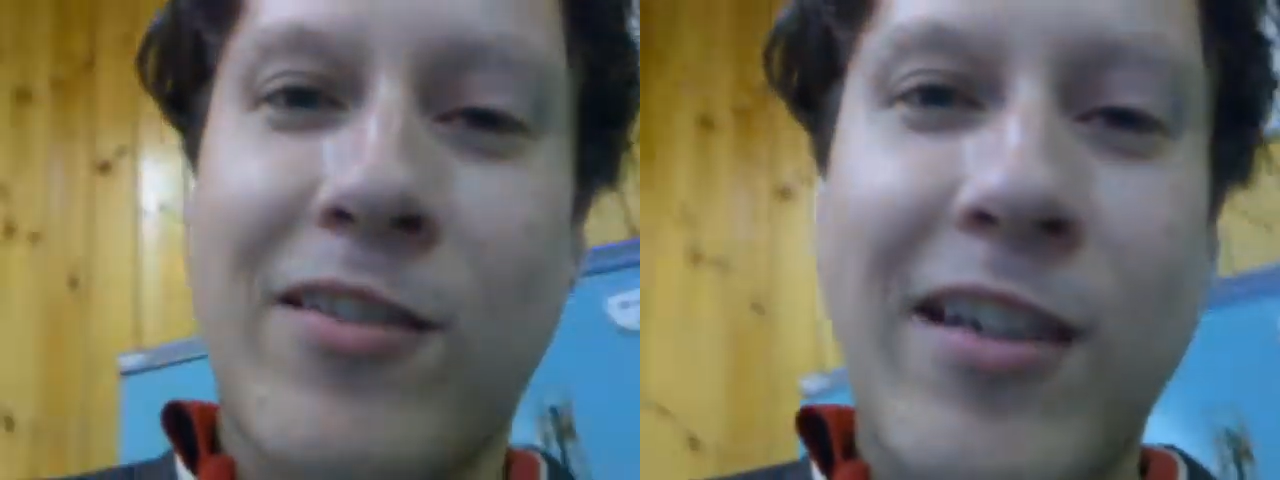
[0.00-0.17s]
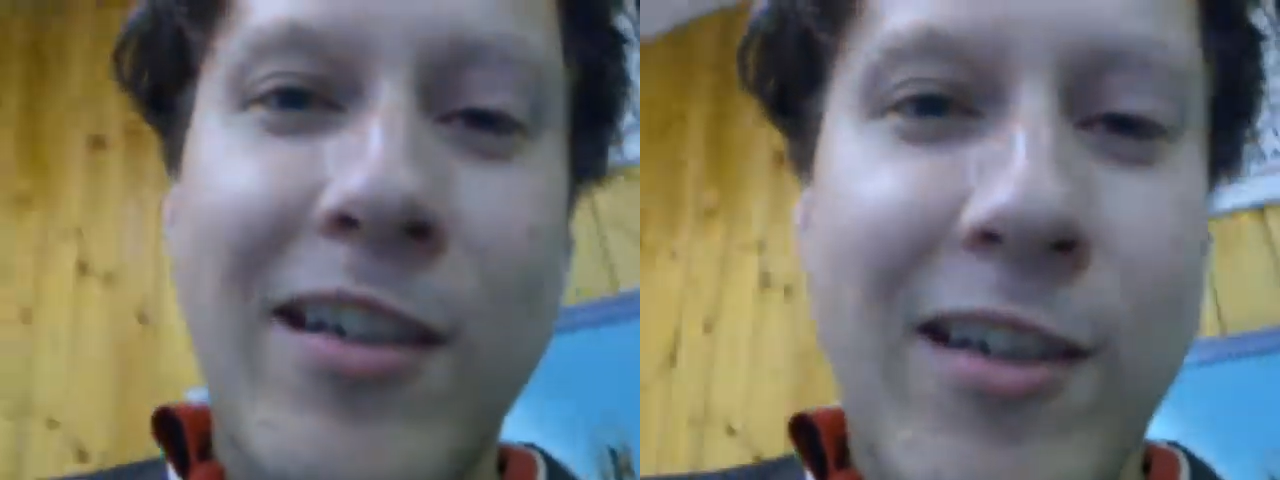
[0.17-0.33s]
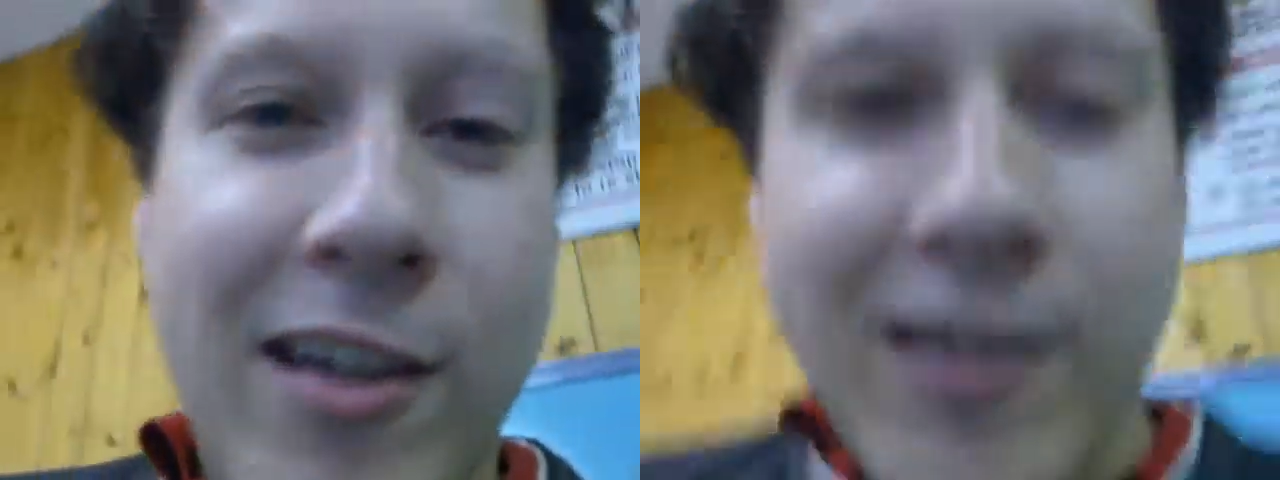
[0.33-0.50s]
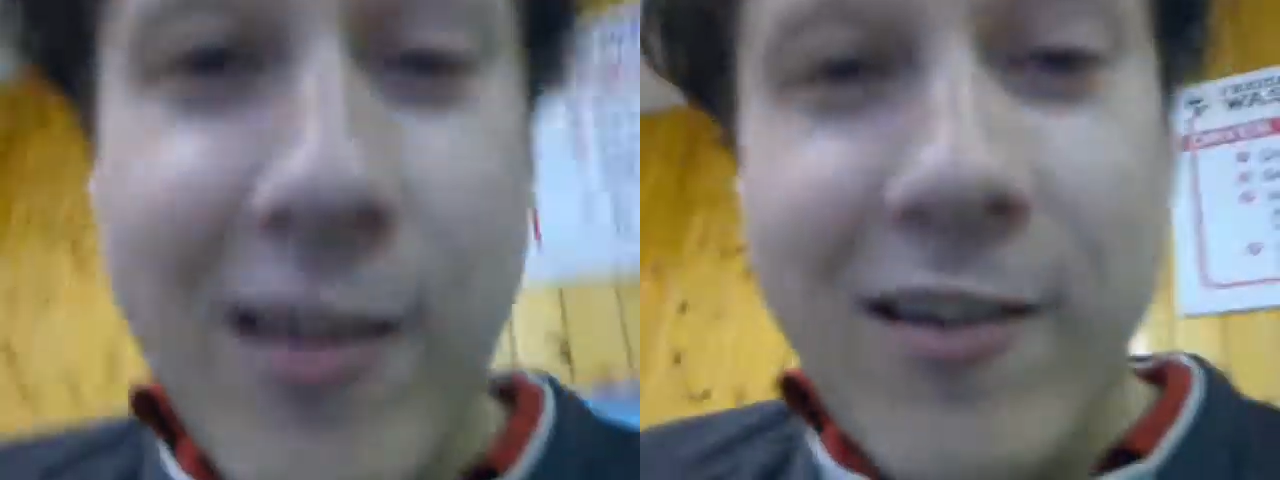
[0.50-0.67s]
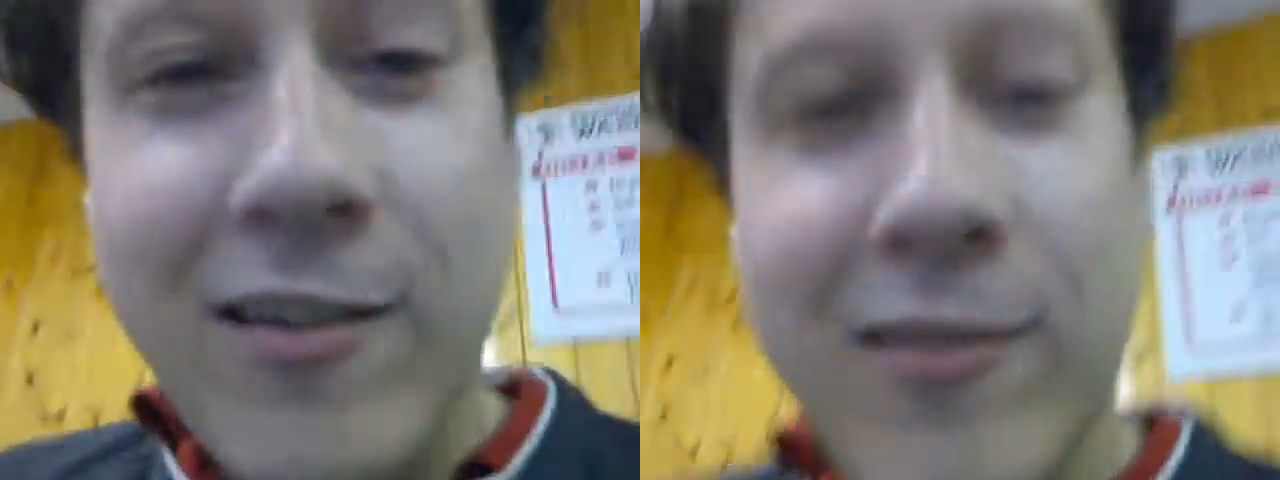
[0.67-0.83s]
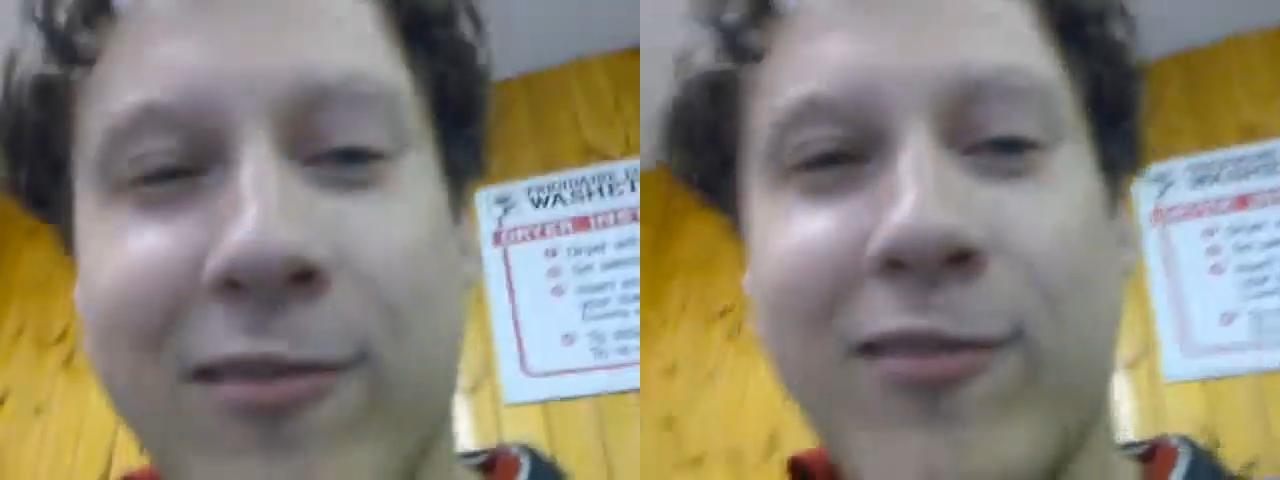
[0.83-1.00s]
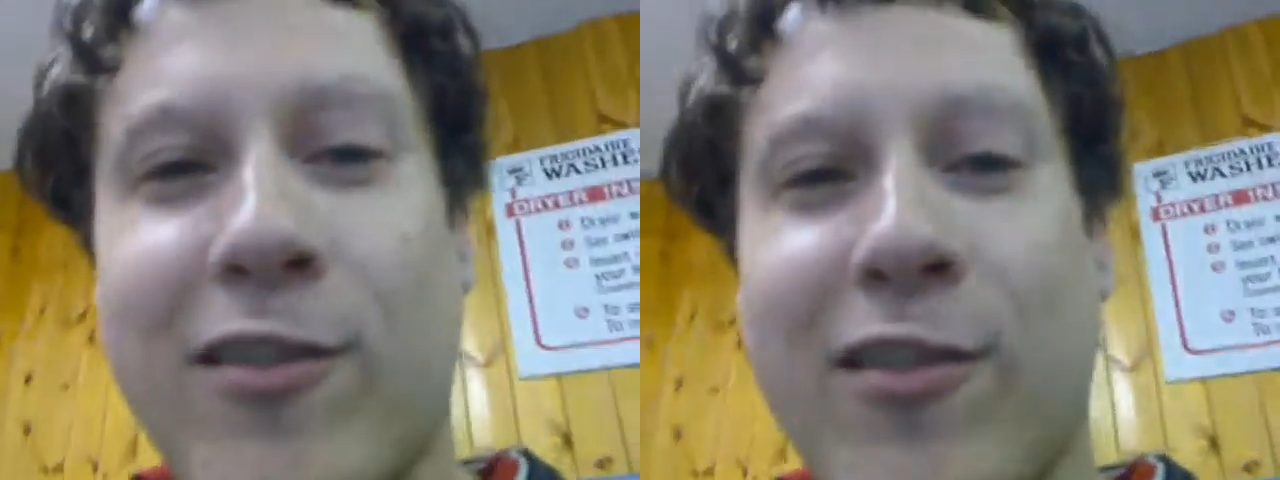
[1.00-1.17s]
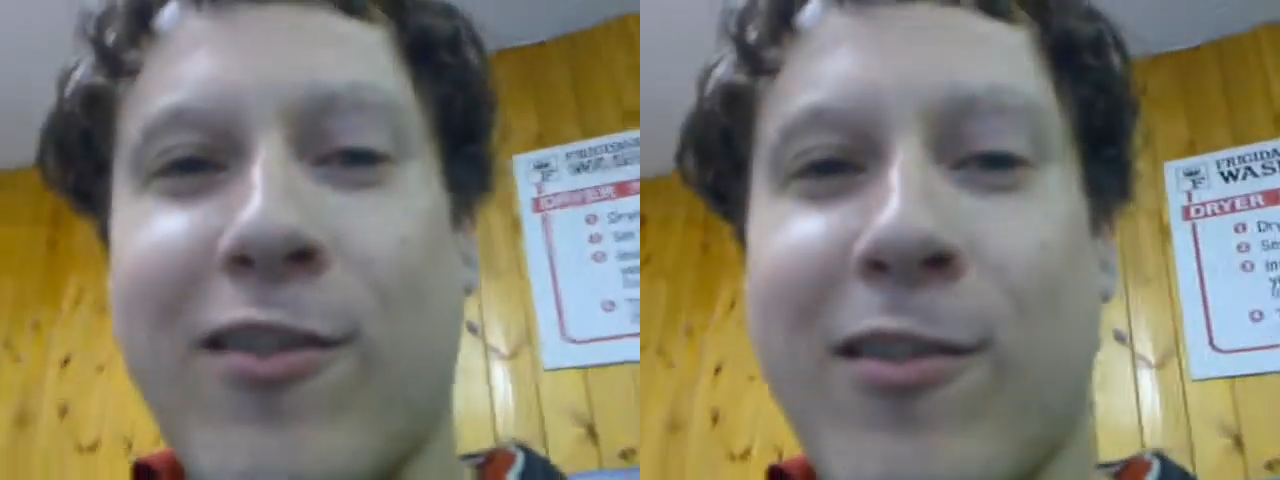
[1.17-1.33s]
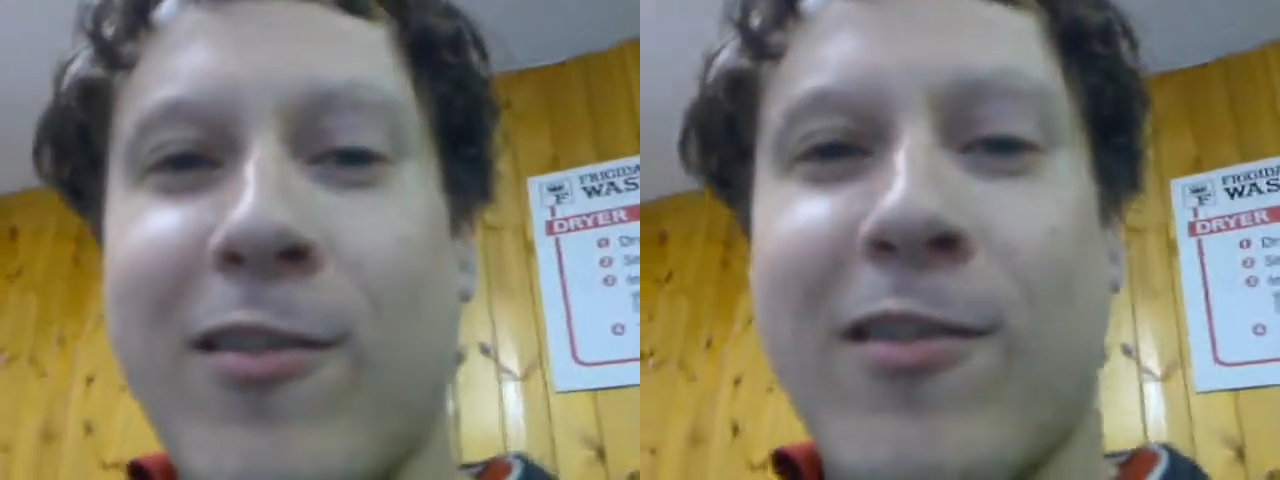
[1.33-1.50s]
Take care,
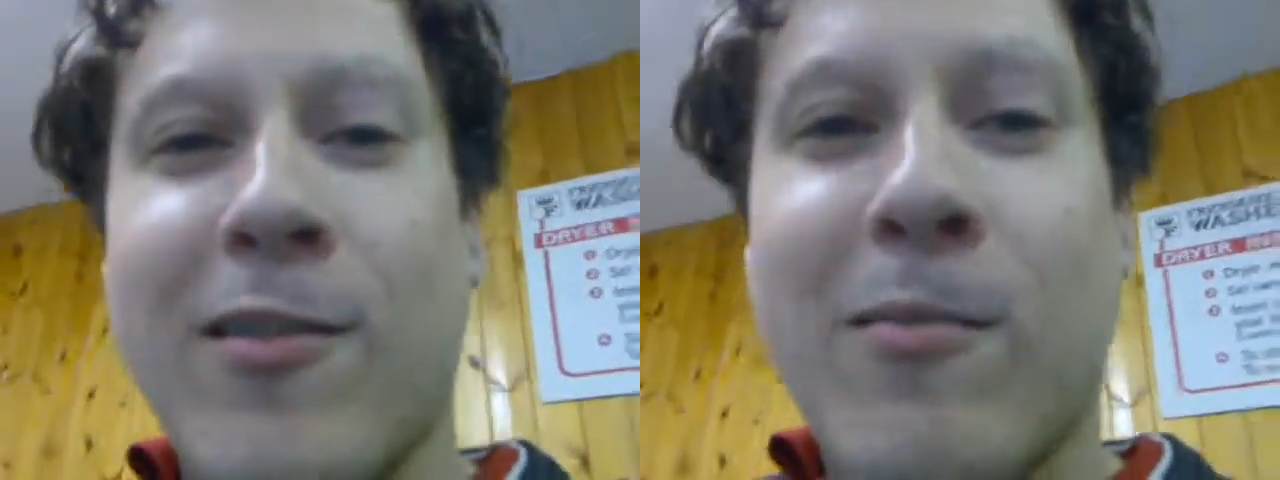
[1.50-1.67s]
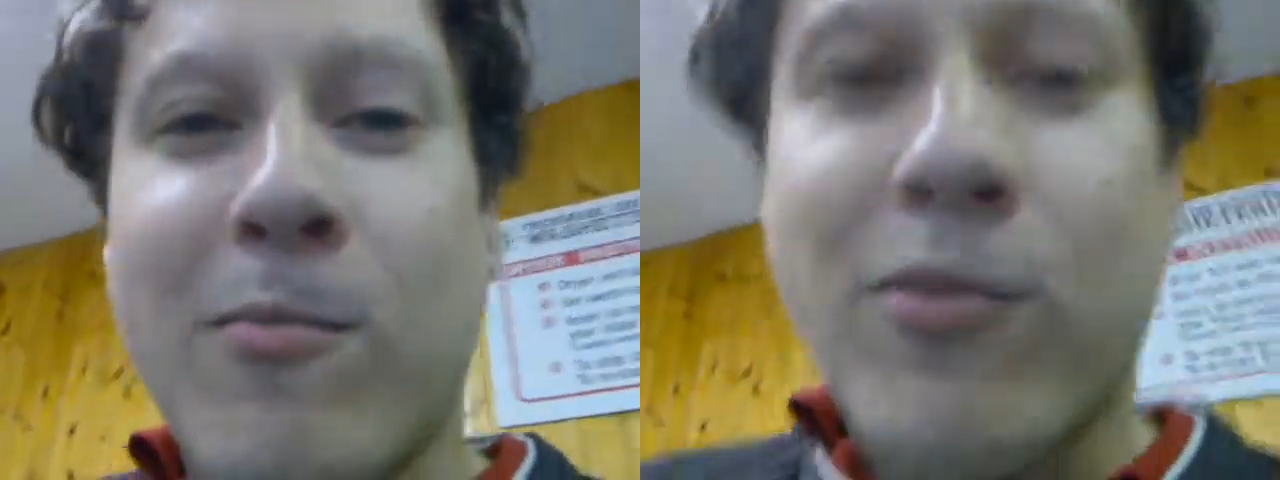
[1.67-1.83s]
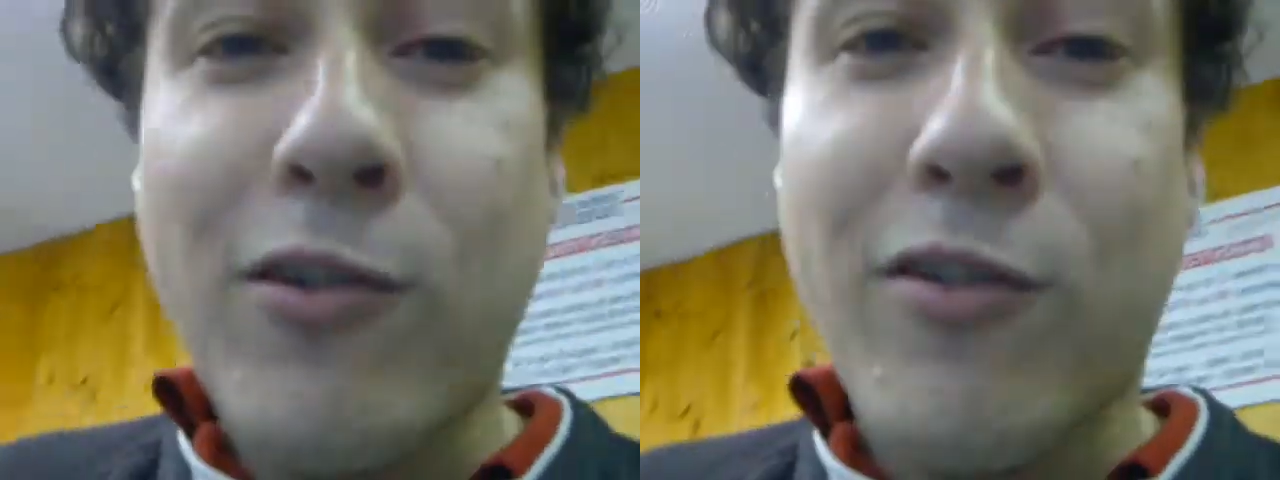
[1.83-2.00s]
put